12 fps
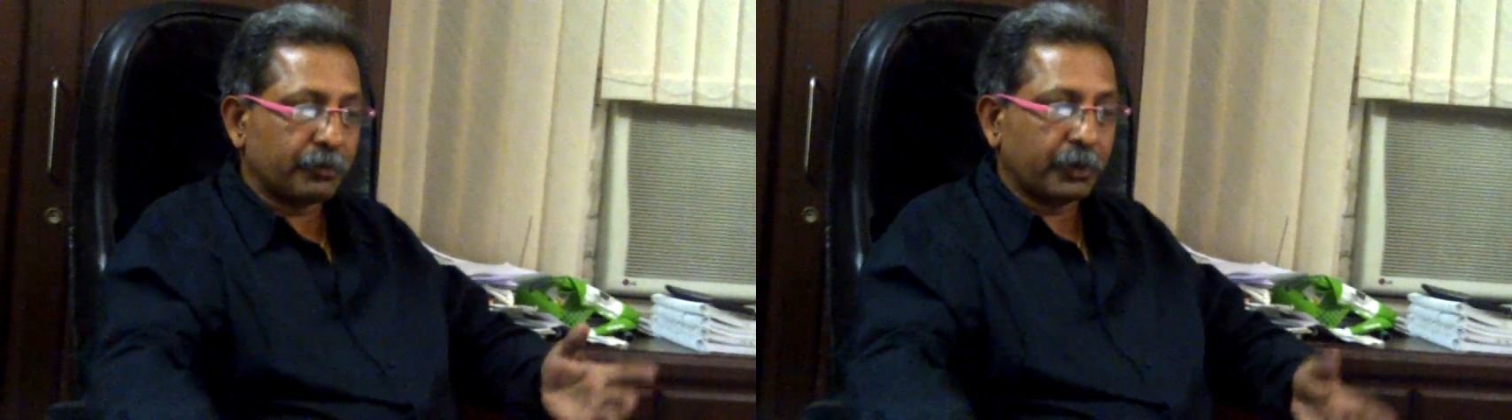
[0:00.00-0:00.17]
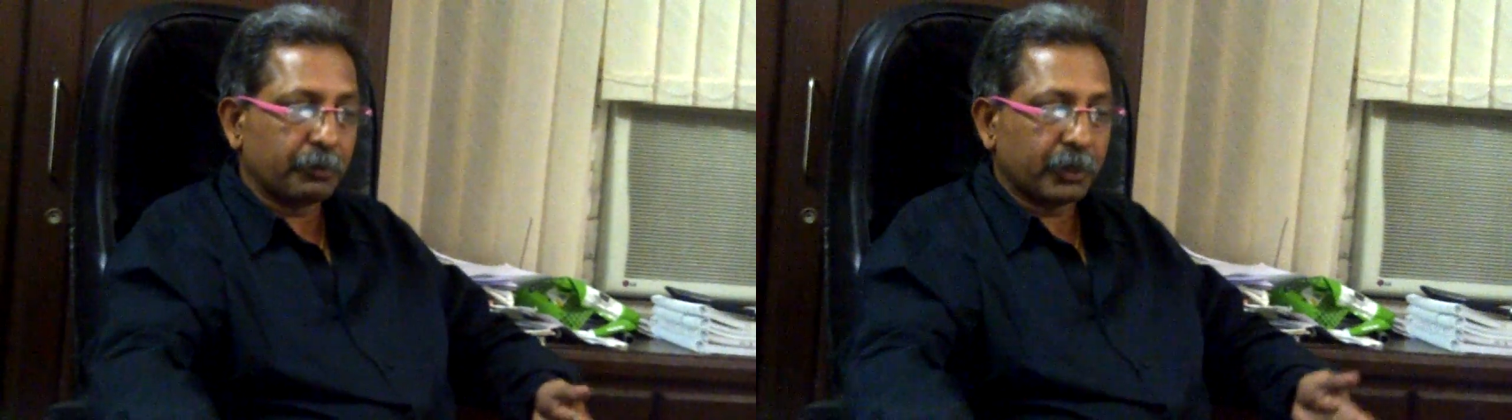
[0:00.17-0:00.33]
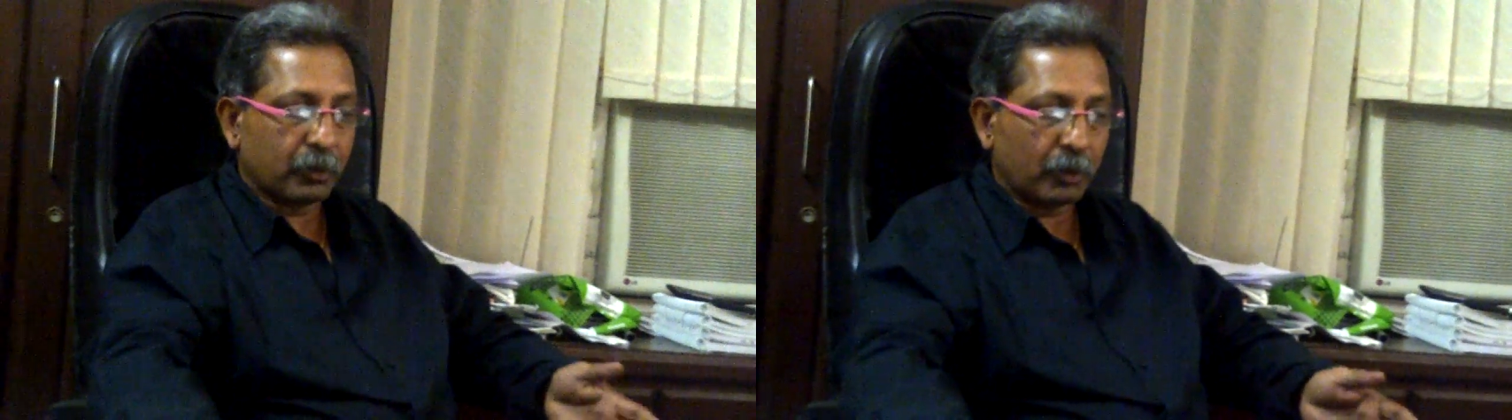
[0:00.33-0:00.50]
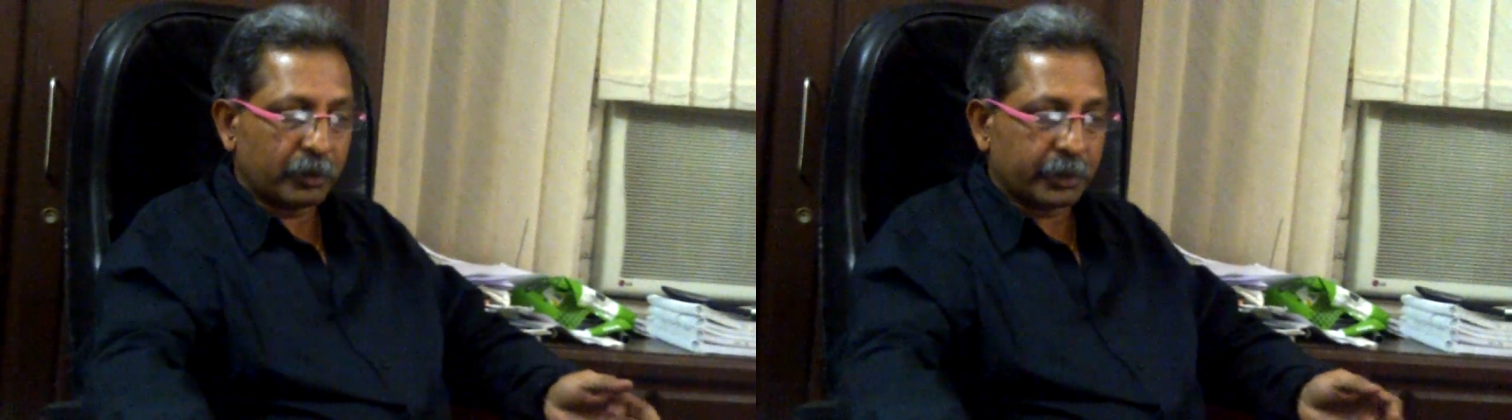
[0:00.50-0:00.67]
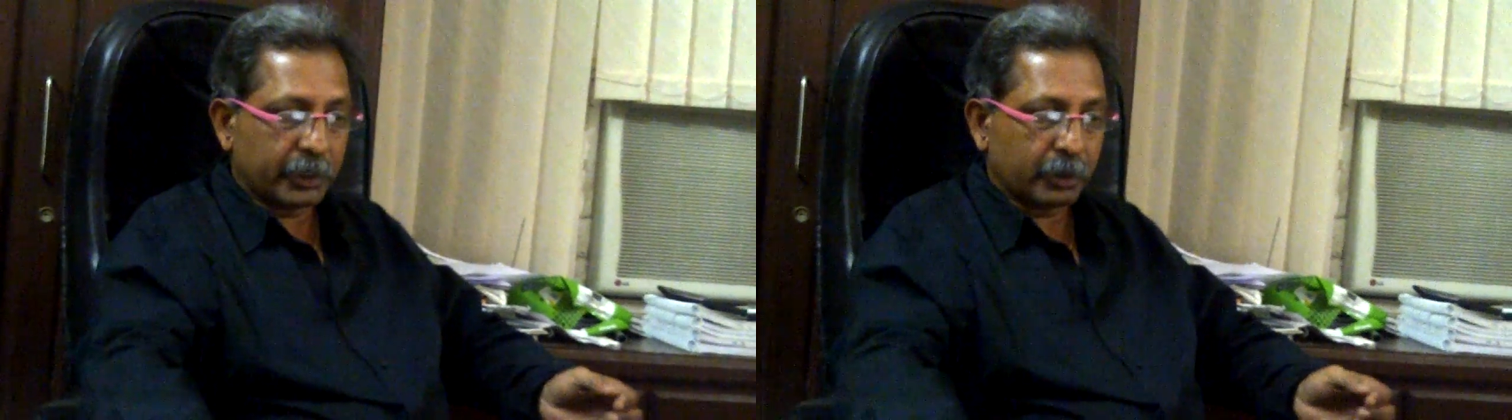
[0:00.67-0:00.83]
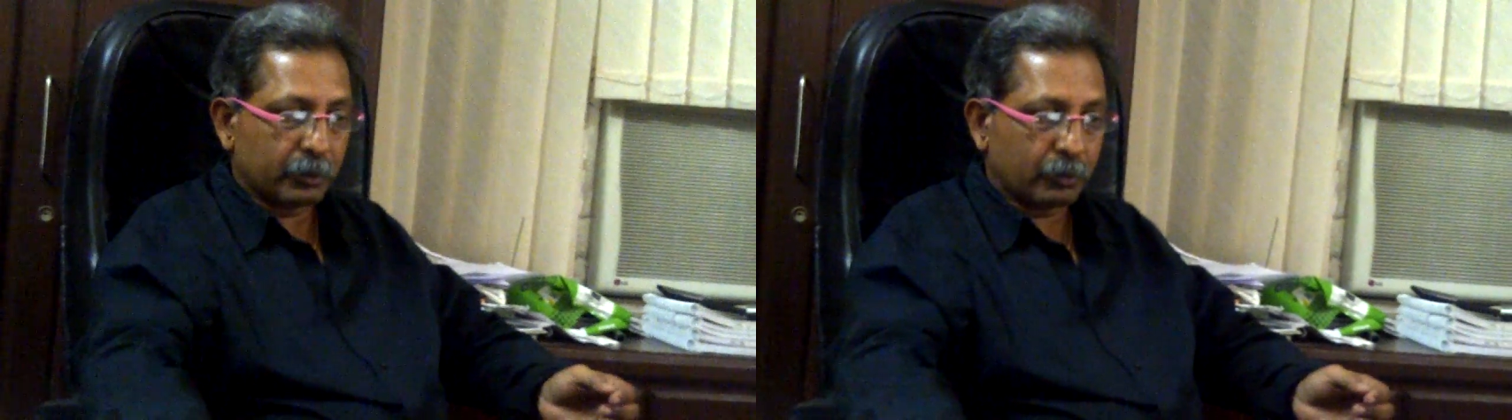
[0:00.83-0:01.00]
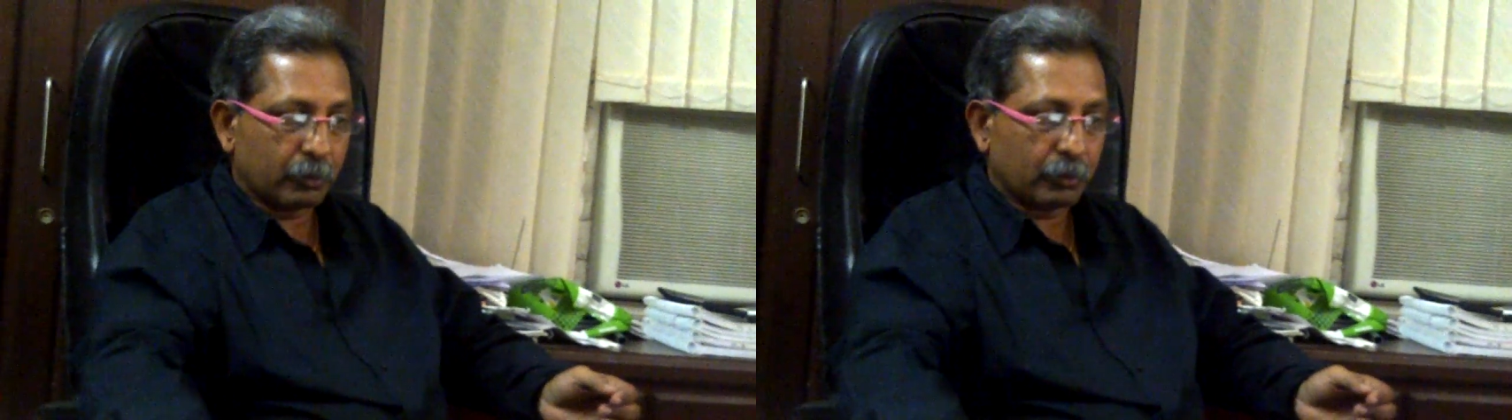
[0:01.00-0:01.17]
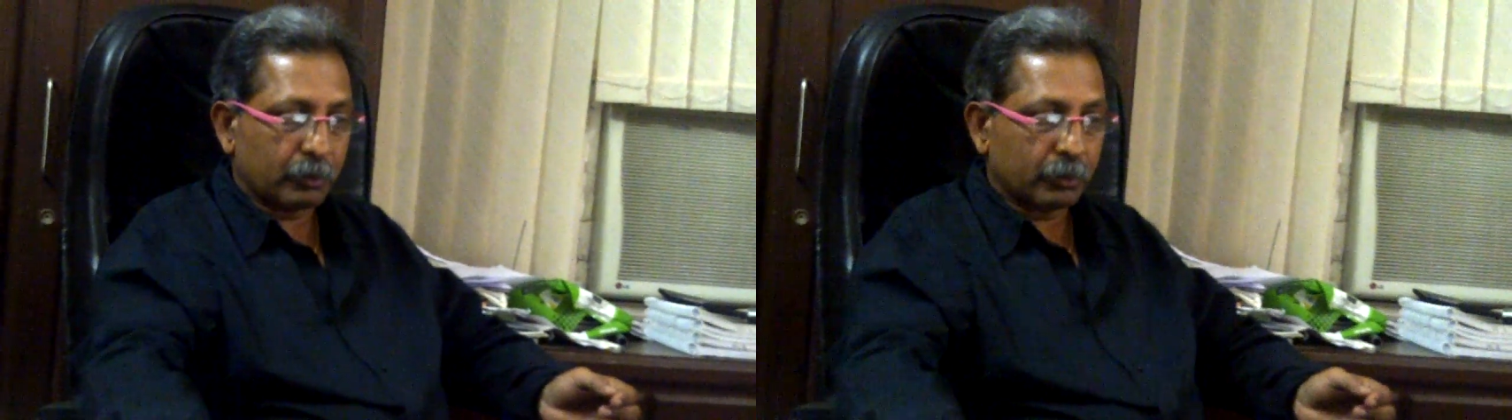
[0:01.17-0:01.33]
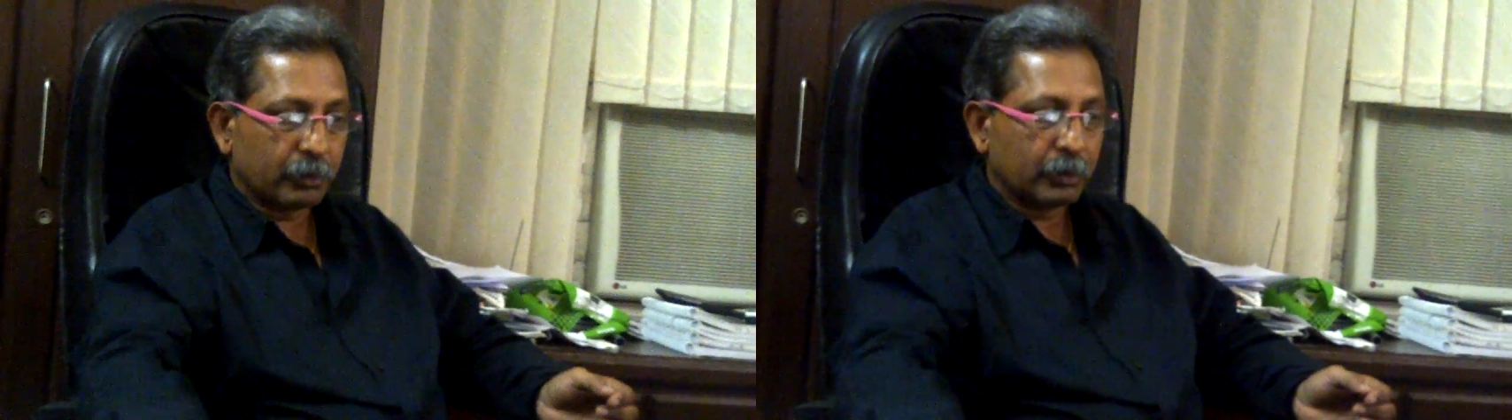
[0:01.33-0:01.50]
from the quality control.